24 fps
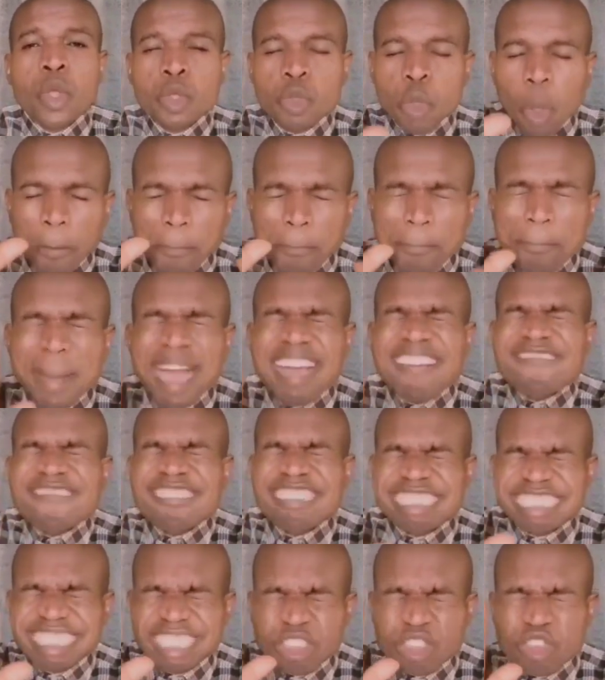Your
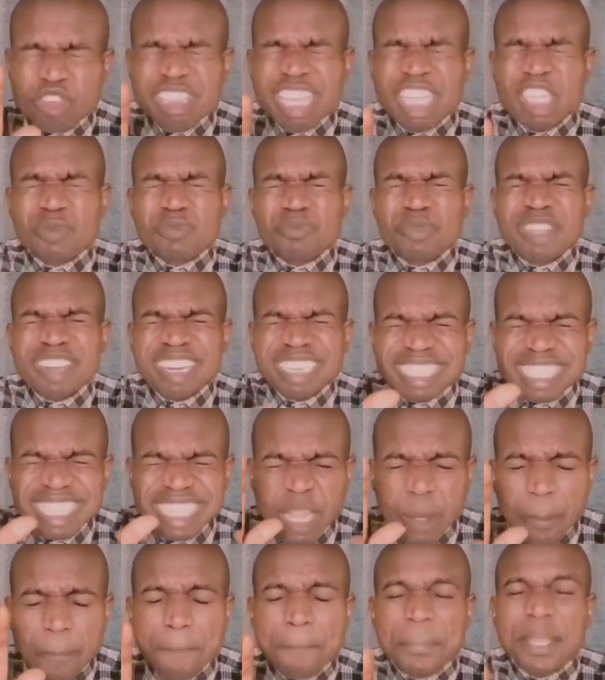marriage is
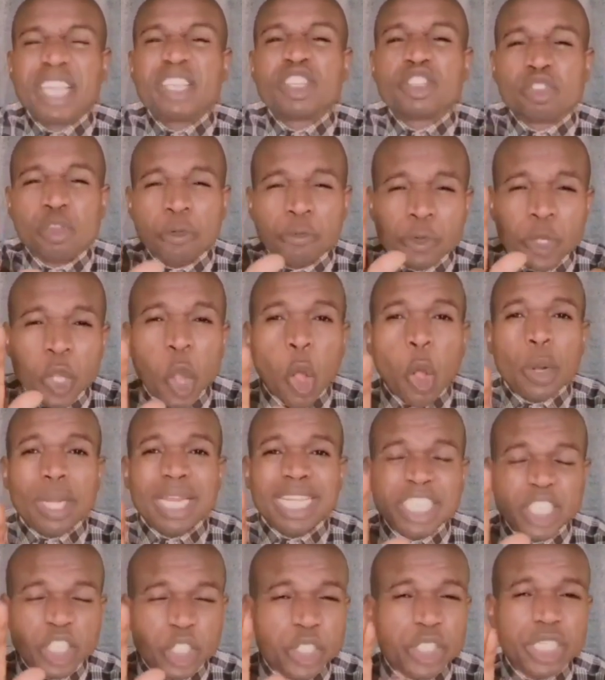experiencing the peace of
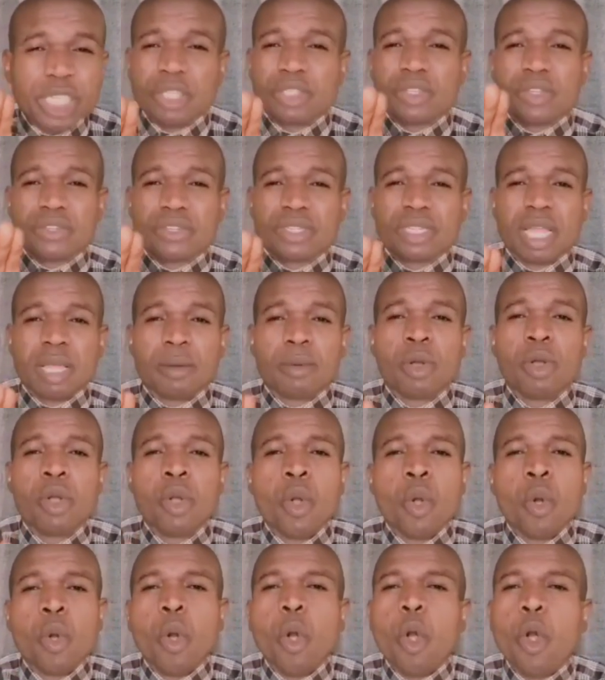God in Jesus' name.
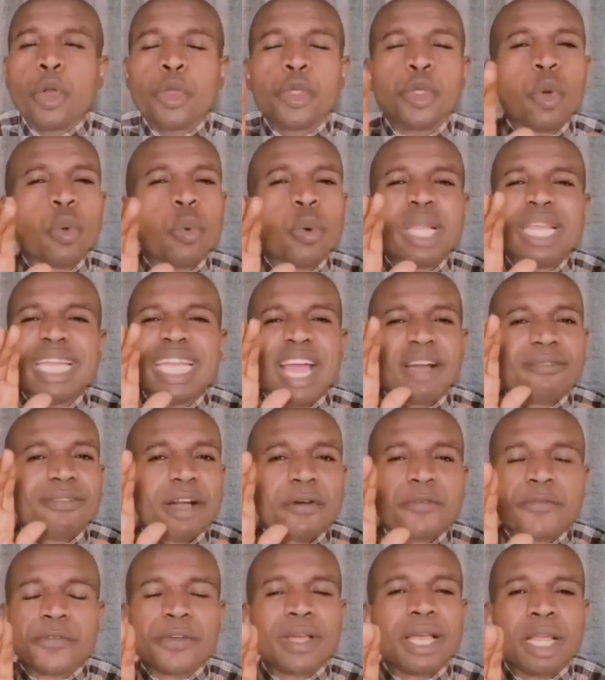Oh, you will
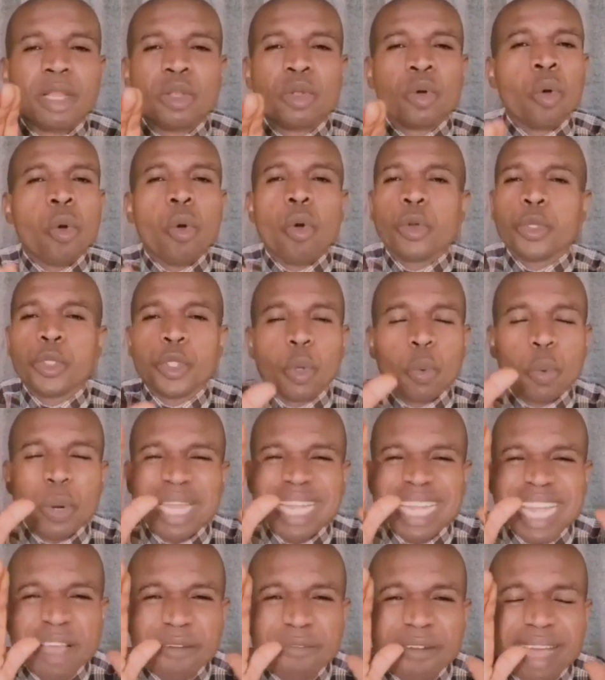never fail. Oh, you
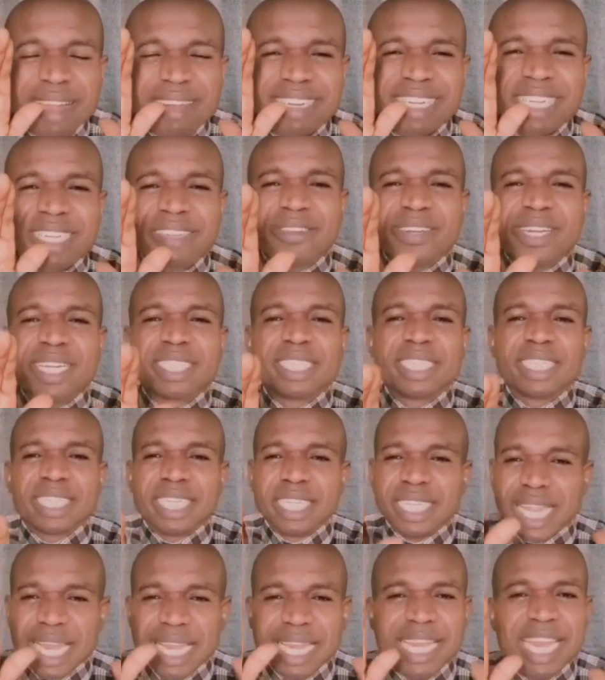will never regret it
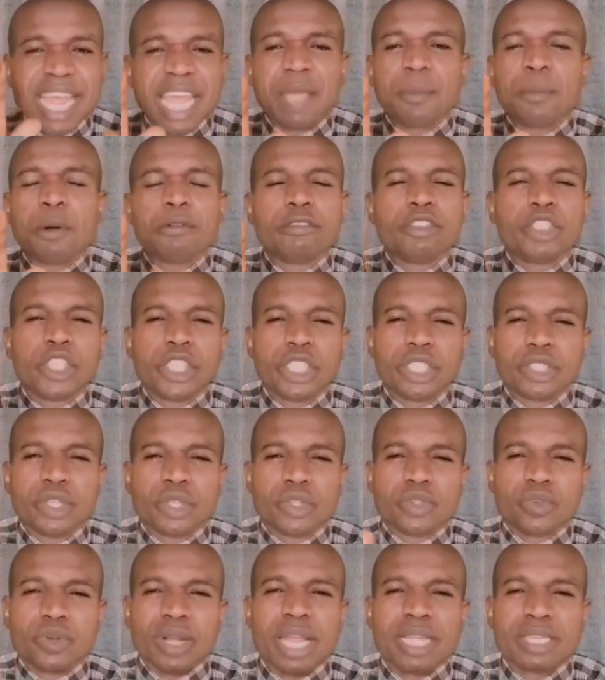in the name of
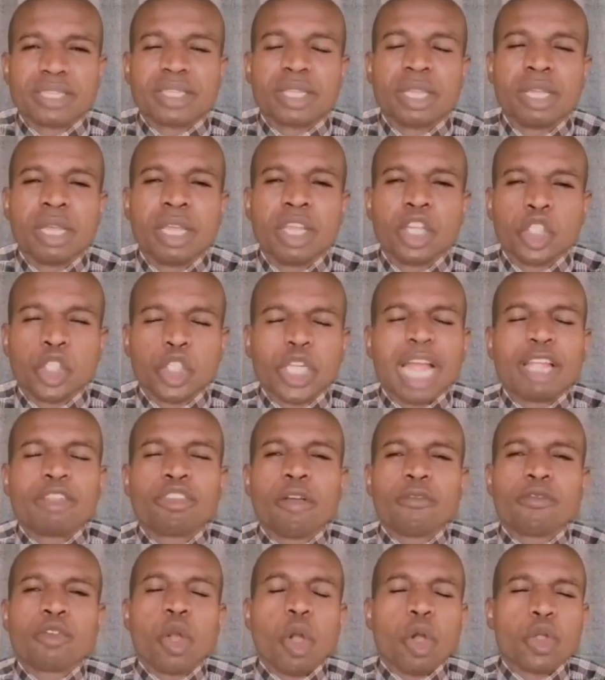Jesus Christ. Child
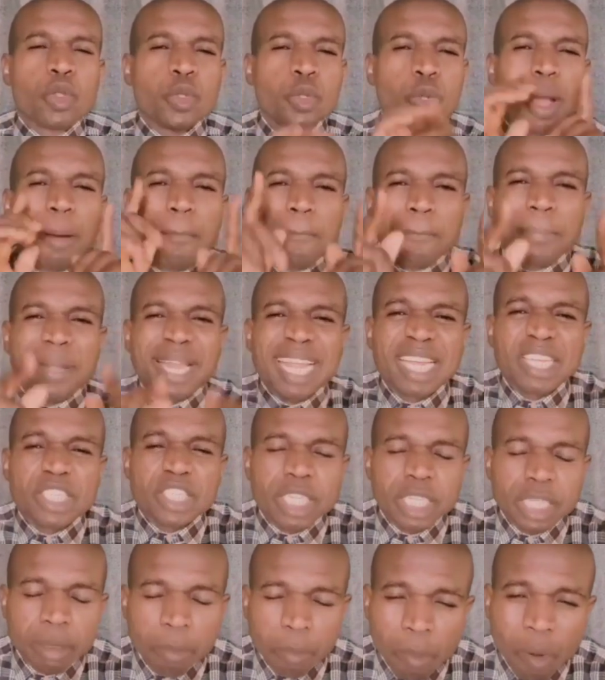of God, you are blessed
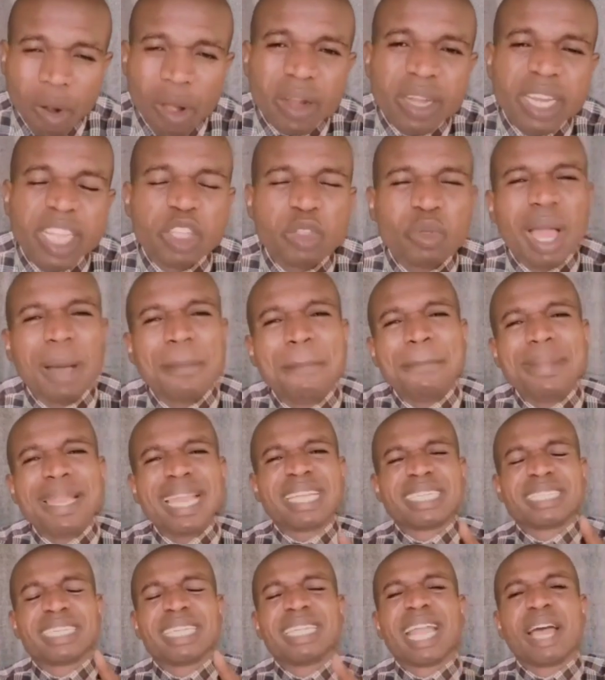in the morning. You are
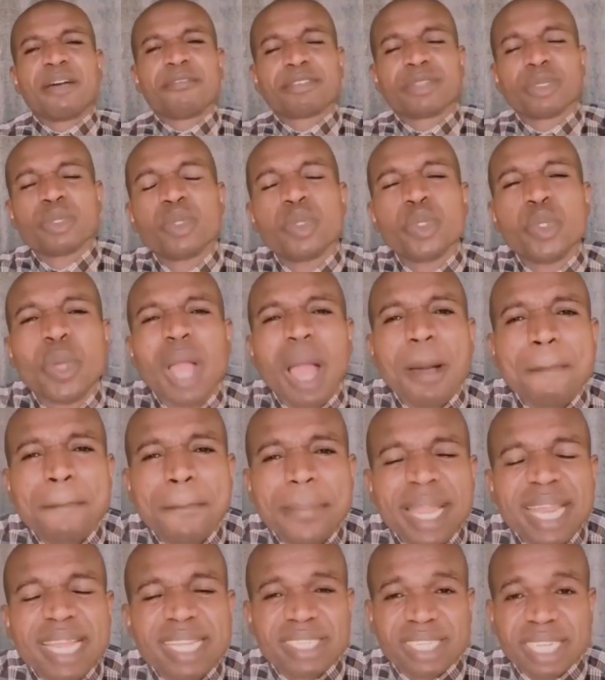blessed in afternoon, you are
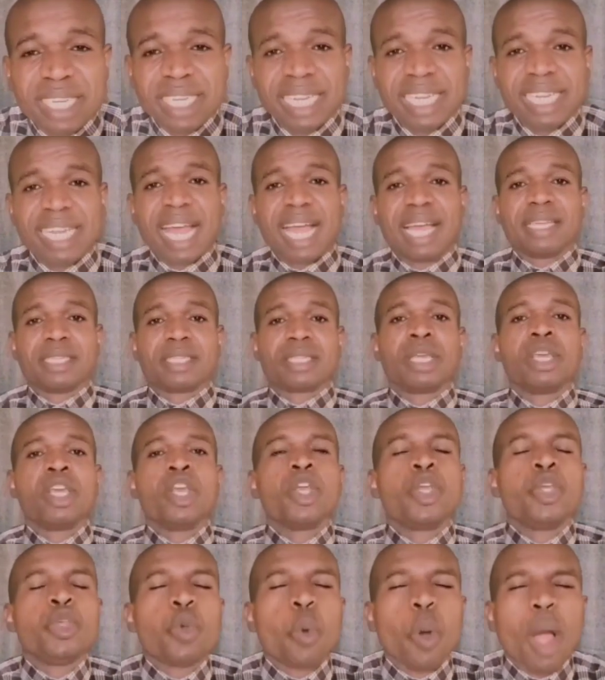blessed in the night.
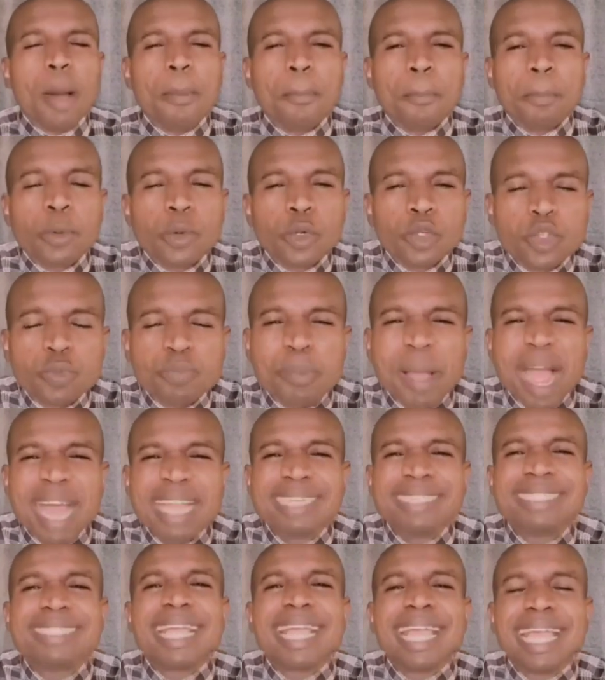You are
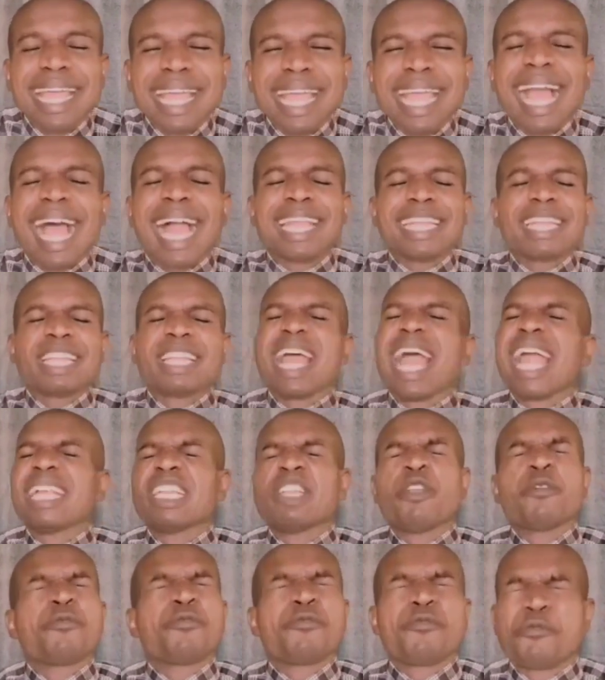prospered day and
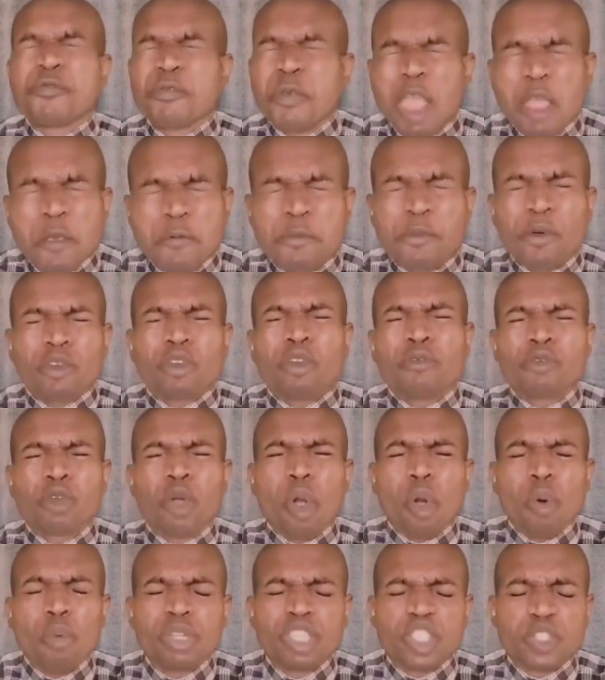night. The favor of
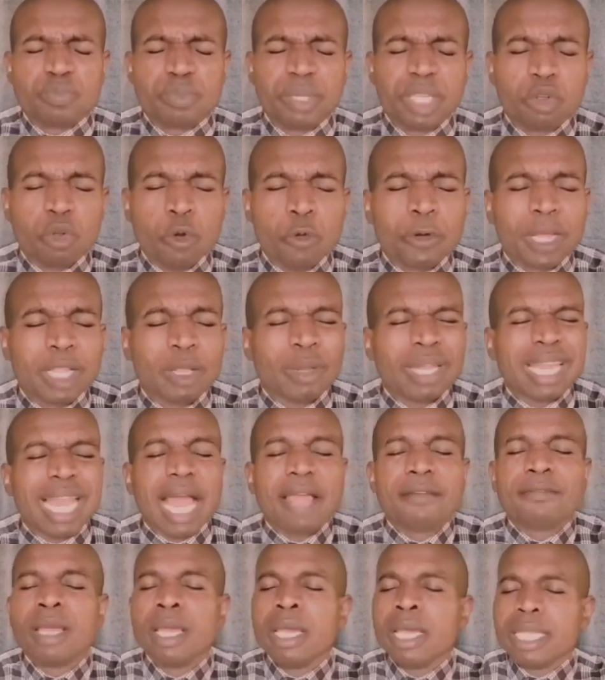God will speak over your
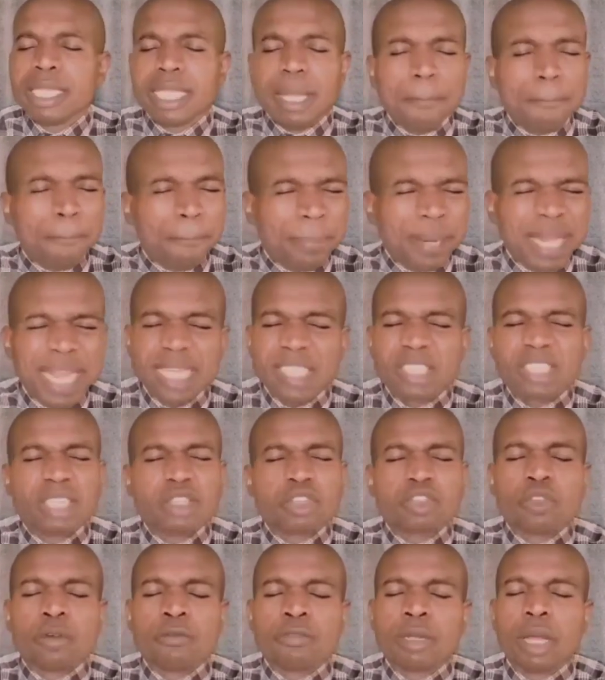life. The
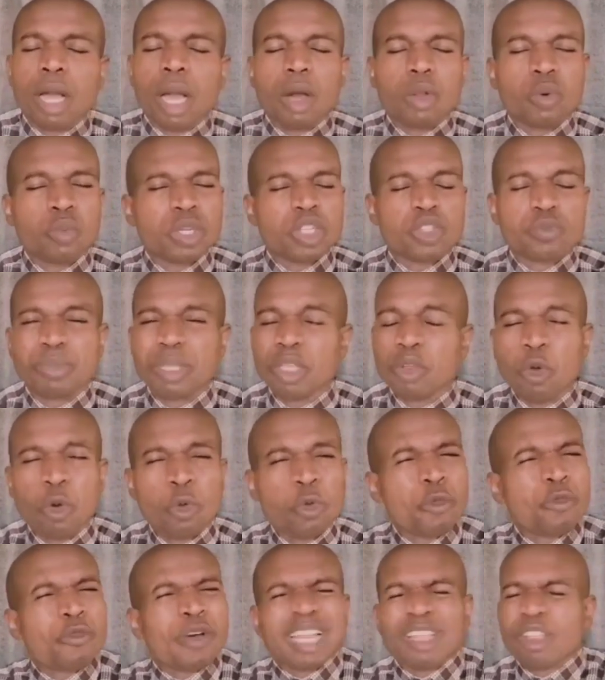blessings of God will speak
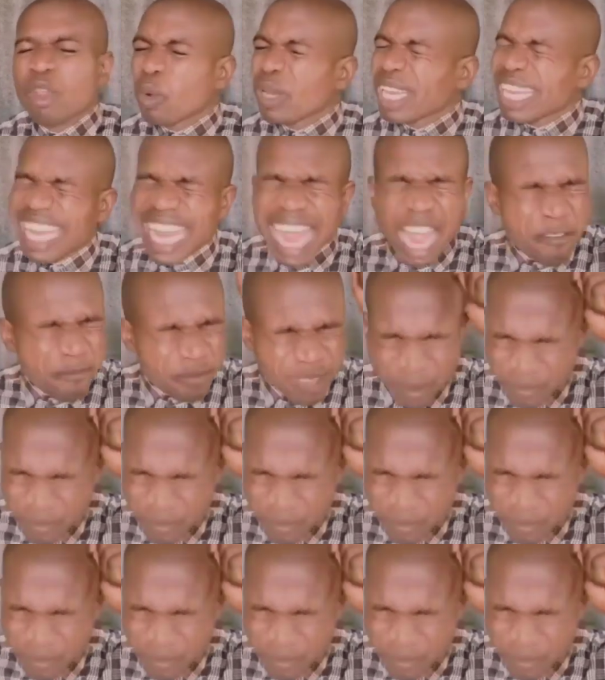over your life.